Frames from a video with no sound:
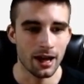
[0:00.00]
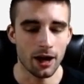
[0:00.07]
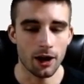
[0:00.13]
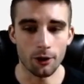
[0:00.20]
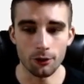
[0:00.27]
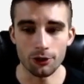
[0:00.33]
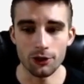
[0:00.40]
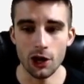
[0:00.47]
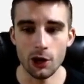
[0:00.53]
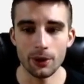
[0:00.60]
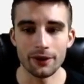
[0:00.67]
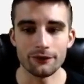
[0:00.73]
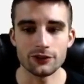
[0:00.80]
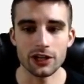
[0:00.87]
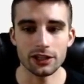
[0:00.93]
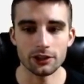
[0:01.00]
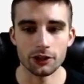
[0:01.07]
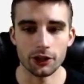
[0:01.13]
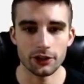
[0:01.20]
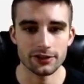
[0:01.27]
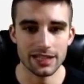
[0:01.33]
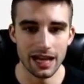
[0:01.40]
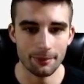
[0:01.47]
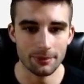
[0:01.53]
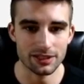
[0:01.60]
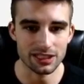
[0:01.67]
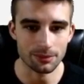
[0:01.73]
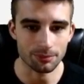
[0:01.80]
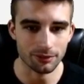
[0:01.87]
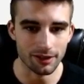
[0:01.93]
Although if Jalen Hurts
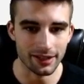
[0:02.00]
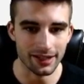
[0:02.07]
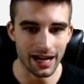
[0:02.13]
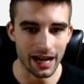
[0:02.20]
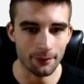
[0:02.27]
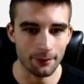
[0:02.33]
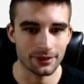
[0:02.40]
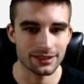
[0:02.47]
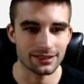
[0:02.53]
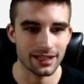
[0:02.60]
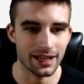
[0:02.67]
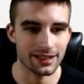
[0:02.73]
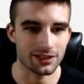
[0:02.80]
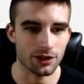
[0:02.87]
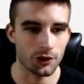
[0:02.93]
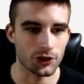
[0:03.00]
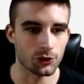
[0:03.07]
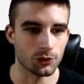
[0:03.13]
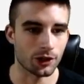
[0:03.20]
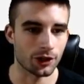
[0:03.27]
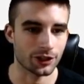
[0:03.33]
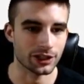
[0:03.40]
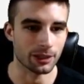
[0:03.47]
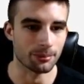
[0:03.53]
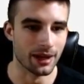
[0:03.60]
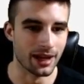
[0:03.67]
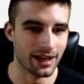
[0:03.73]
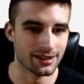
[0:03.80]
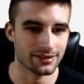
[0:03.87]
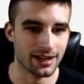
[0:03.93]
happens to play, I would say it's going to hurt the
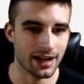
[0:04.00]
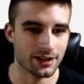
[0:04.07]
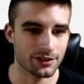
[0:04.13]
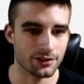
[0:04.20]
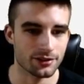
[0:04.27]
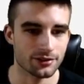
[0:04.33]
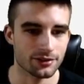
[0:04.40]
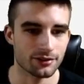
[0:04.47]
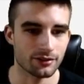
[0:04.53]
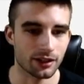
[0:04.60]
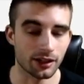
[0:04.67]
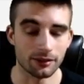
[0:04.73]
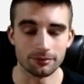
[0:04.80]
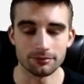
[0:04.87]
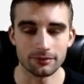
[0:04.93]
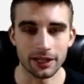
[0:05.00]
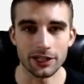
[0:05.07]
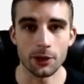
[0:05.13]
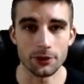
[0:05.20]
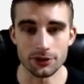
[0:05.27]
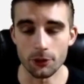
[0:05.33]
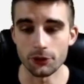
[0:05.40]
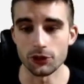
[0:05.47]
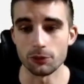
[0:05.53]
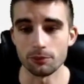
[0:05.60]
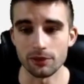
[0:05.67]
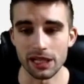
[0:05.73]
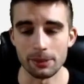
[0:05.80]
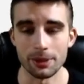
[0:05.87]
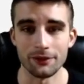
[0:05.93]
pass catchers, or I know he's going to
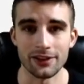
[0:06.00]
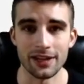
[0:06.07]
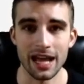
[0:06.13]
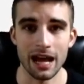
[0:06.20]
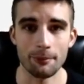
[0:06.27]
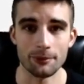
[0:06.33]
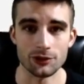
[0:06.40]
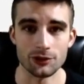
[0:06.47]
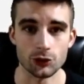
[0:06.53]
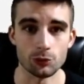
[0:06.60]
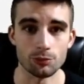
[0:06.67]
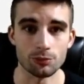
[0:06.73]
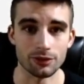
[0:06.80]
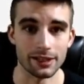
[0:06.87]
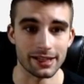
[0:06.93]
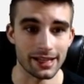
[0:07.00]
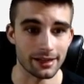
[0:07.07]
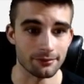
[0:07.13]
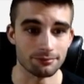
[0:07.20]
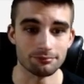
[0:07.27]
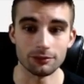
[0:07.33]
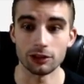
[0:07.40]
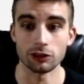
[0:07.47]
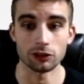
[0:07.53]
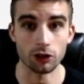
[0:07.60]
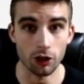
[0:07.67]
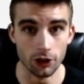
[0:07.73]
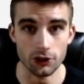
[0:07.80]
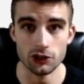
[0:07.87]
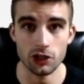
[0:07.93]
play, but if he happens to play a
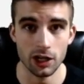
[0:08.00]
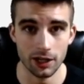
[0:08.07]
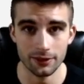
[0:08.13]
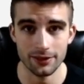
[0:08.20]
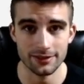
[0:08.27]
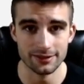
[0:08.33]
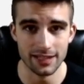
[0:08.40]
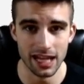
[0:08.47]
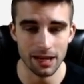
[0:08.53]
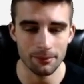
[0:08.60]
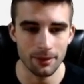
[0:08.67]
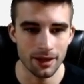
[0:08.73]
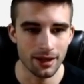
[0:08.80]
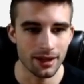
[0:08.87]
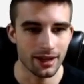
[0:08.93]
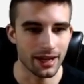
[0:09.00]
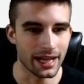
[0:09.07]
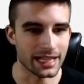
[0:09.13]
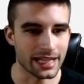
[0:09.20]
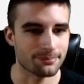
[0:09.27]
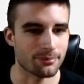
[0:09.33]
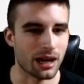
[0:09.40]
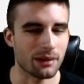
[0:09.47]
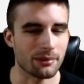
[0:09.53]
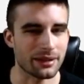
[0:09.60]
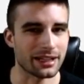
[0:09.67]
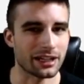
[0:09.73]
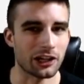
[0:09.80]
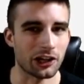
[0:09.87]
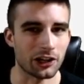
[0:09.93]
large chunk of this game, it's probably
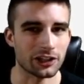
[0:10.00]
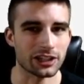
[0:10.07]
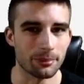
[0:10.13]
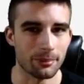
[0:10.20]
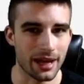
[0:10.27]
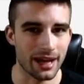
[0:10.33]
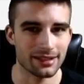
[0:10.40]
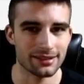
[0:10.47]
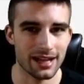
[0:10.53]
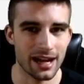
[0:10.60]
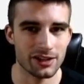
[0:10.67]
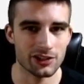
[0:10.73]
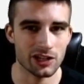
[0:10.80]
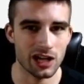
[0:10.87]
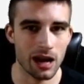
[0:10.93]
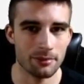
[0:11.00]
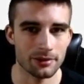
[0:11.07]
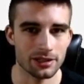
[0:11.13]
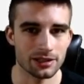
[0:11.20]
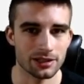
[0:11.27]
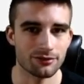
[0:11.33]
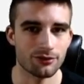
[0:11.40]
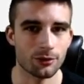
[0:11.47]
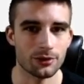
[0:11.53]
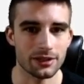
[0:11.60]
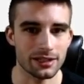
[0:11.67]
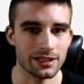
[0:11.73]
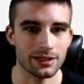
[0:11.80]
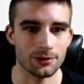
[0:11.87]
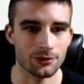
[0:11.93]
going to hurt the pass catching options for
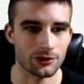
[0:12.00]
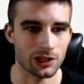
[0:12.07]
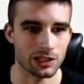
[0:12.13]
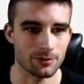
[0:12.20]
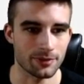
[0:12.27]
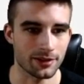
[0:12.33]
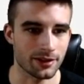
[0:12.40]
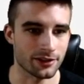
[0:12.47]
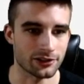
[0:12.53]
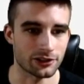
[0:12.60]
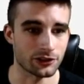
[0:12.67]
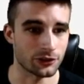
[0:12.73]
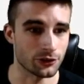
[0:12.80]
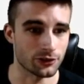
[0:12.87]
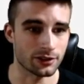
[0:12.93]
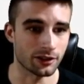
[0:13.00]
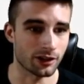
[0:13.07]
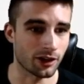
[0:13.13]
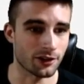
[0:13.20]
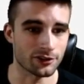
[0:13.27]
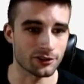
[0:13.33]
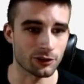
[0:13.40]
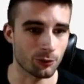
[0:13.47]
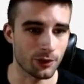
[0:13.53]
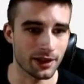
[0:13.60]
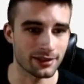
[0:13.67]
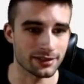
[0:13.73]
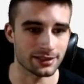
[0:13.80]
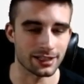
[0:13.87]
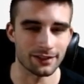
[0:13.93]
the Eagles just because they're used to Carson
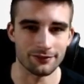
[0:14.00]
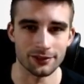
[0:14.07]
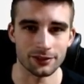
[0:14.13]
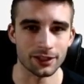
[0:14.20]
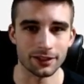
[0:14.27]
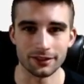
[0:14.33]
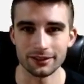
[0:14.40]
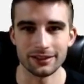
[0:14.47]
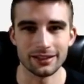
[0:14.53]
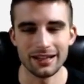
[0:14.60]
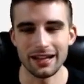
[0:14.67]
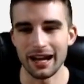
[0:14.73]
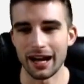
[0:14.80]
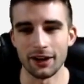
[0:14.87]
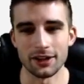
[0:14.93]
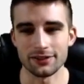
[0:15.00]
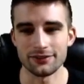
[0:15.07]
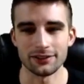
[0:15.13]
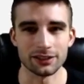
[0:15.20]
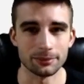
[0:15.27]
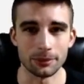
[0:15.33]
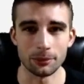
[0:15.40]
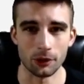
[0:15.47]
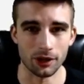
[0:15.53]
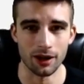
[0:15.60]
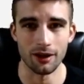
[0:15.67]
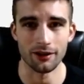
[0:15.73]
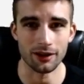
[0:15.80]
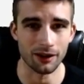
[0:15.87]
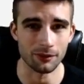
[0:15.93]
Wentz, and I feel a little bit more
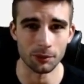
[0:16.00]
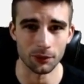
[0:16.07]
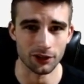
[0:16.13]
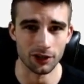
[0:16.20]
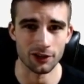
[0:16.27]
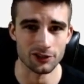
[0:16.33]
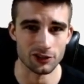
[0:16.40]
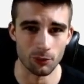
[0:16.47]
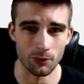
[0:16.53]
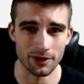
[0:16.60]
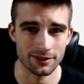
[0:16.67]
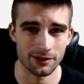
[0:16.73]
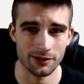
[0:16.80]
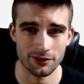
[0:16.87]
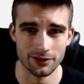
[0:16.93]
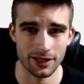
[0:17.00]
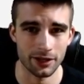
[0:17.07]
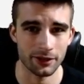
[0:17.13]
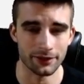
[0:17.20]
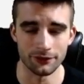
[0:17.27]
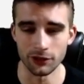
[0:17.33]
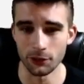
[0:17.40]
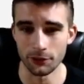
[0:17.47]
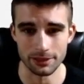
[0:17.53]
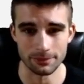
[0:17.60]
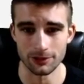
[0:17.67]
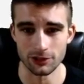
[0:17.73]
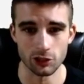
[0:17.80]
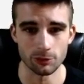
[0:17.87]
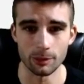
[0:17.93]
comfortable with Carson Wentz under center, even though he's
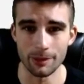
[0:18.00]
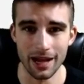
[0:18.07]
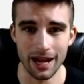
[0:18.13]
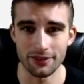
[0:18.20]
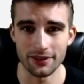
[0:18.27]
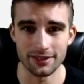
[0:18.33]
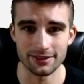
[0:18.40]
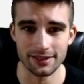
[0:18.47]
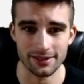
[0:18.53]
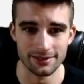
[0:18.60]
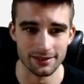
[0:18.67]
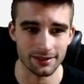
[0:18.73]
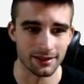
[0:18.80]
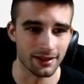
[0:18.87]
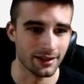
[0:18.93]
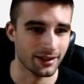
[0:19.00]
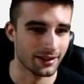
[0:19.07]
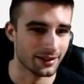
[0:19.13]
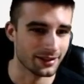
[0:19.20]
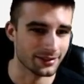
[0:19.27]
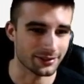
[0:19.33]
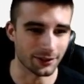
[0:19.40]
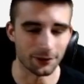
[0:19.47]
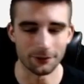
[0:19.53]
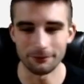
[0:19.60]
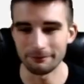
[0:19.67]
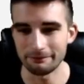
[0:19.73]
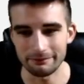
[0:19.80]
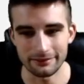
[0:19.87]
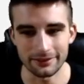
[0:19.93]
been super bad this season. So,
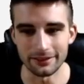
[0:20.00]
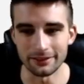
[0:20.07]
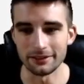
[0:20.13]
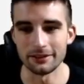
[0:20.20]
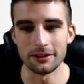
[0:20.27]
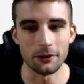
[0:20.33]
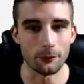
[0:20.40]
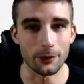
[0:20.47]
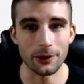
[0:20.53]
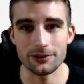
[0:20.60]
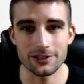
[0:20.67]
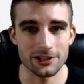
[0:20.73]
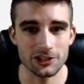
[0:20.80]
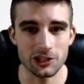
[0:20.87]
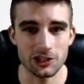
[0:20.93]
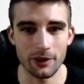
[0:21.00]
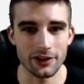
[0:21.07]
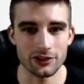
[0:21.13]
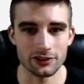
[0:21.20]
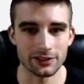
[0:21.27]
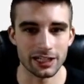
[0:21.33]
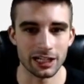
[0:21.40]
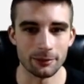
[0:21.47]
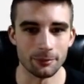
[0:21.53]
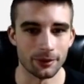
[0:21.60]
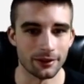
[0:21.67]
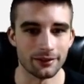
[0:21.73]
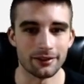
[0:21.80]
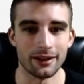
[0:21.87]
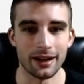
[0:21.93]
weird situation there,
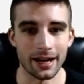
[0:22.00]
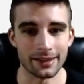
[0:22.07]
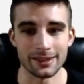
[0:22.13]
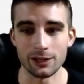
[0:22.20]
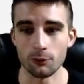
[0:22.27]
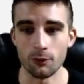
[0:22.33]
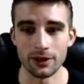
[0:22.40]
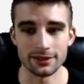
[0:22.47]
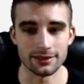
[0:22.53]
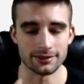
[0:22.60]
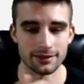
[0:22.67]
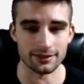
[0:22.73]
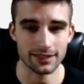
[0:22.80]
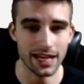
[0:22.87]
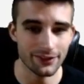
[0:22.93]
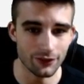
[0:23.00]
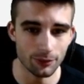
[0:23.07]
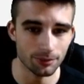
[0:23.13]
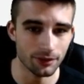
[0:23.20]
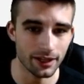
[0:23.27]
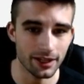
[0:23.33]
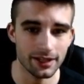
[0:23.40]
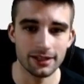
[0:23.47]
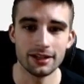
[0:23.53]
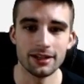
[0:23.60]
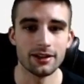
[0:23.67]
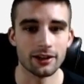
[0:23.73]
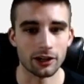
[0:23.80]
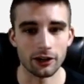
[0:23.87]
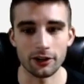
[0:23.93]
but I think Wentz is the safer play.
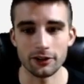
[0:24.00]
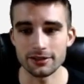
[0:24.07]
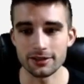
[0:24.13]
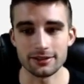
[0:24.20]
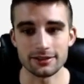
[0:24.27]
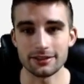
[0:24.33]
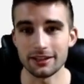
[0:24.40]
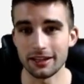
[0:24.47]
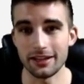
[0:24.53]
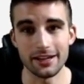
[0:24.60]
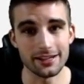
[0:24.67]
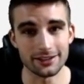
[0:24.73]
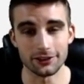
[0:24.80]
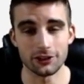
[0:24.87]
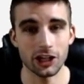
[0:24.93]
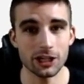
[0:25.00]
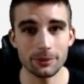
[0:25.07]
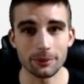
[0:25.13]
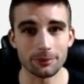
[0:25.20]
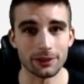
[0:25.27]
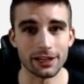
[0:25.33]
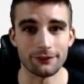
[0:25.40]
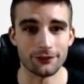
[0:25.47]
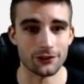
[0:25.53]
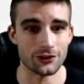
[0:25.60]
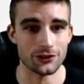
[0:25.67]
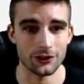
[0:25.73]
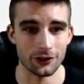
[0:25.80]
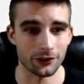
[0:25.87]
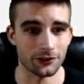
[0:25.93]
Hurts is, he's a tournament play for
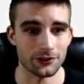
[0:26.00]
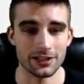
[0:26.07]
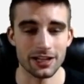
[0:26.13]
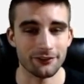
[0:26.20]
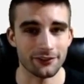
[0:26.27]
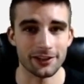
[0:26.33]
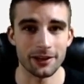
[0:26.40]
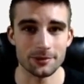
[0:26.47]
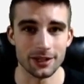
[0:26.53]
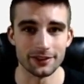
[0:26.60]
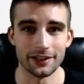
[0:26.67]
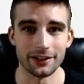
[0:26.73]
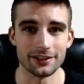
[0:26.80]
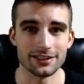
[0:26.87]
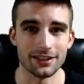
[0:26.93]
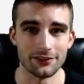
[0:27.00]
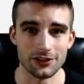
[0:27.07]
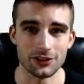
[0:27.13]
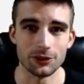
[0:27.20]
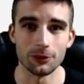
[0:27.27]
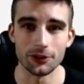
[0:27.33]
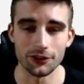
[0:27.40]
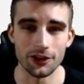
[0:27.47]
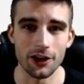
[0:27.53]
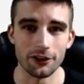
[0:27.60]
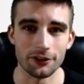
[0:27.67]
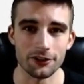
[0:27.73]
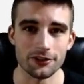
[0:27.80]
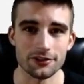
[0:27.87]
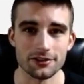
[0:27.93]
sure, and there's definitely upside there at
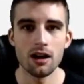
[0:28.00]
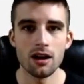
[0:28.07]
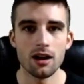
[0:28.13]
$7,200.